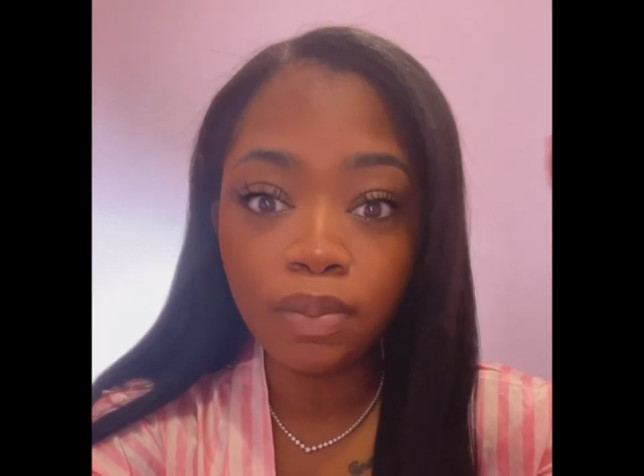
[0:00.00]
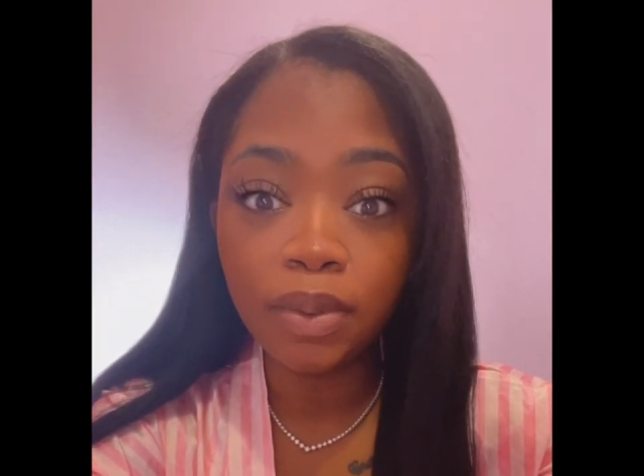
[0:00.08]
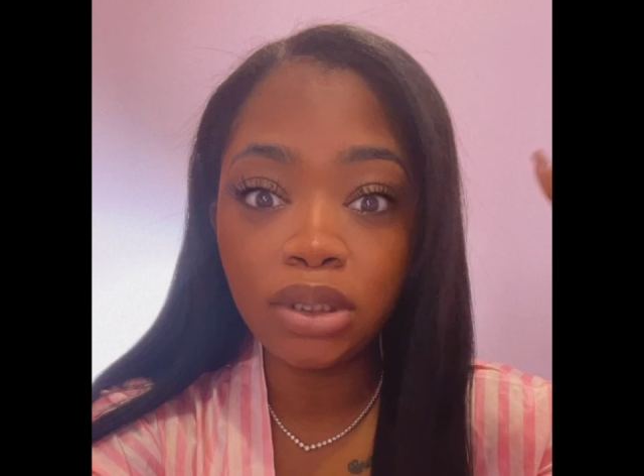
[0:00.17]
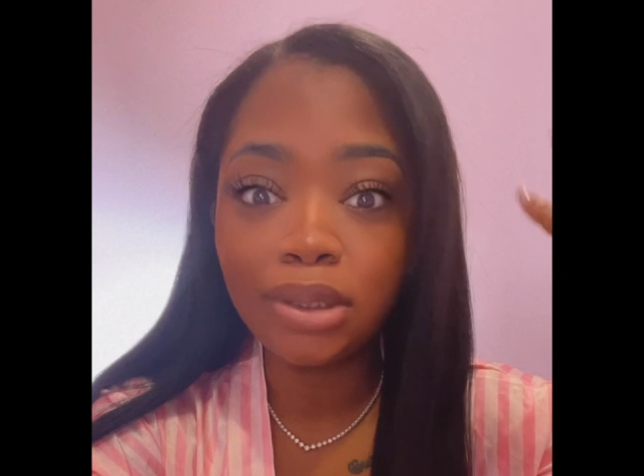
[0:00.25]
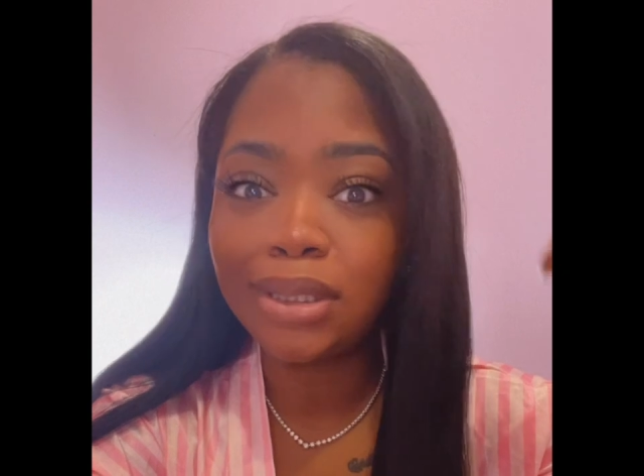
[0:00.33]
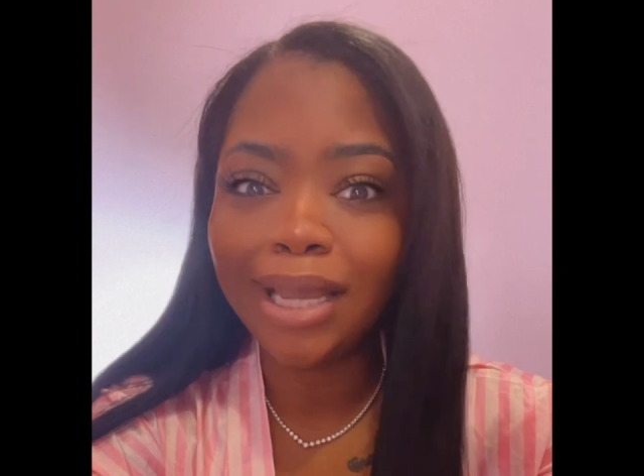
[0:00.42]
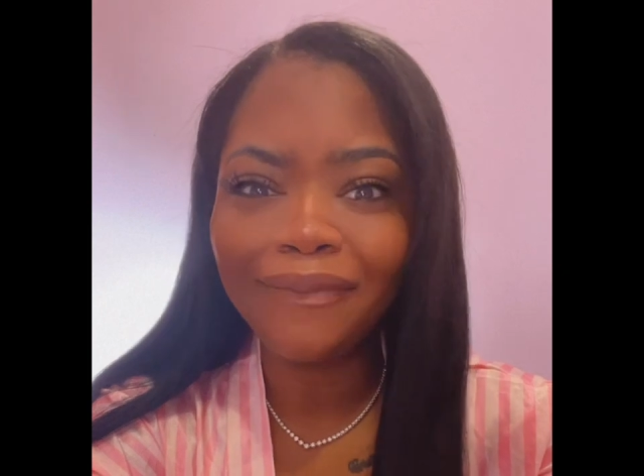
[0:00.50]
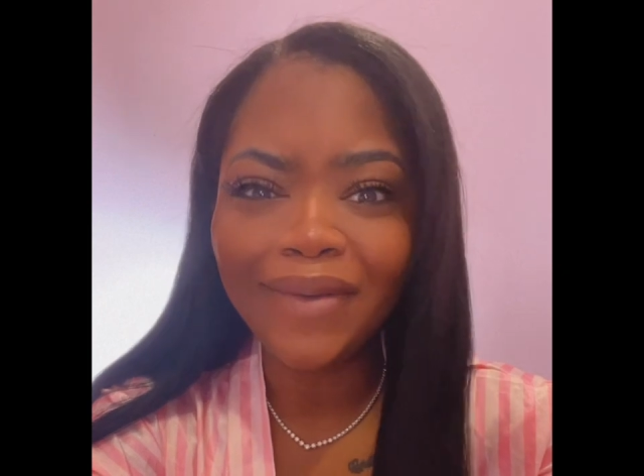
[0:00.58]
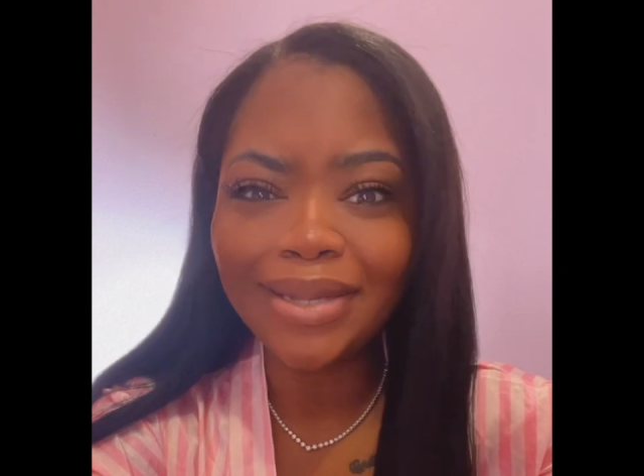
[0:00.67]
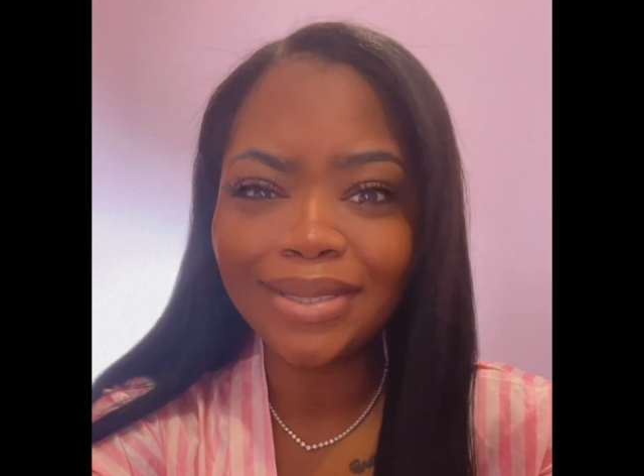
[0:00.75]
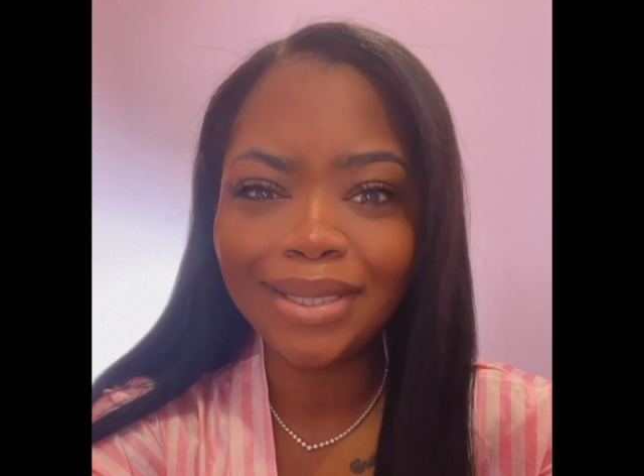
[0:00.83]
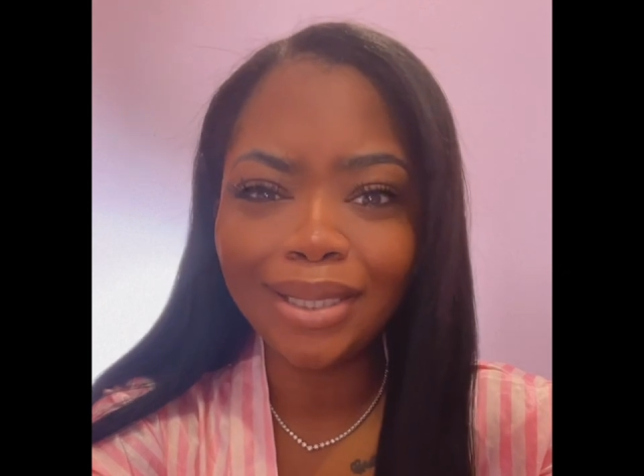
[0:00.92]
You could put just like
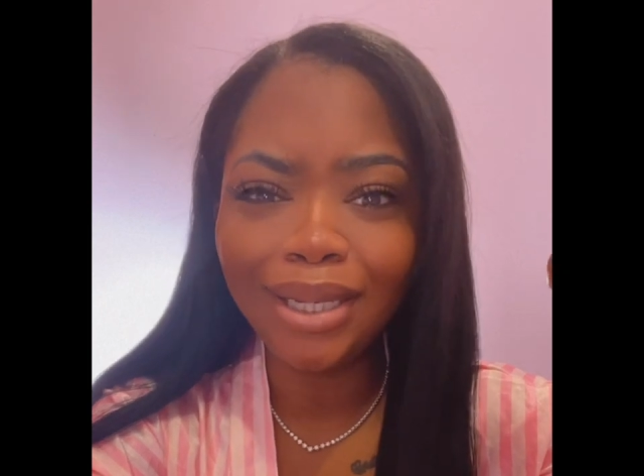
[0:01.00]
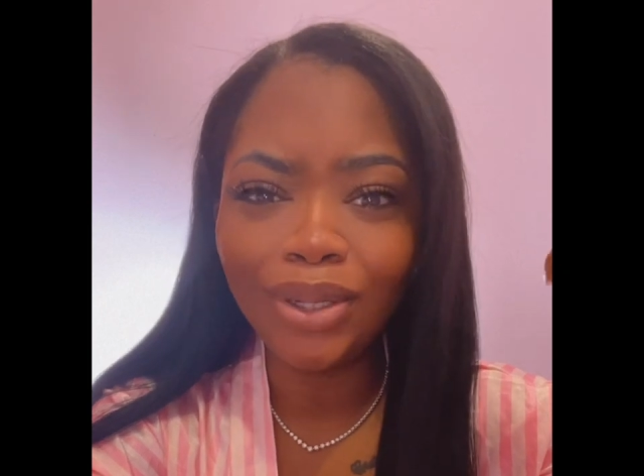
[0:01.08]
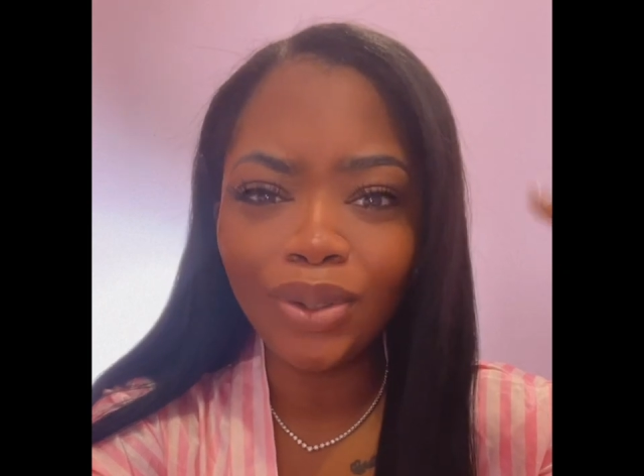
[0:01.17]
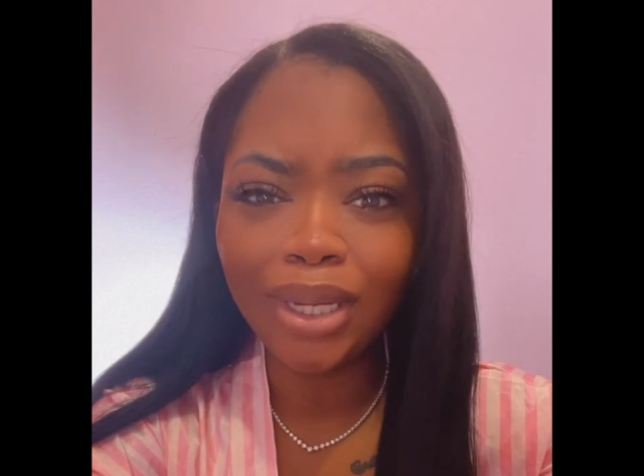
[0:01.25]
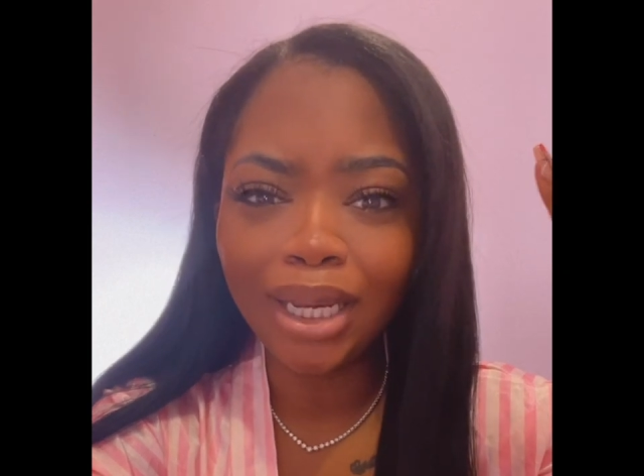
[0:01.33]
Vaseline or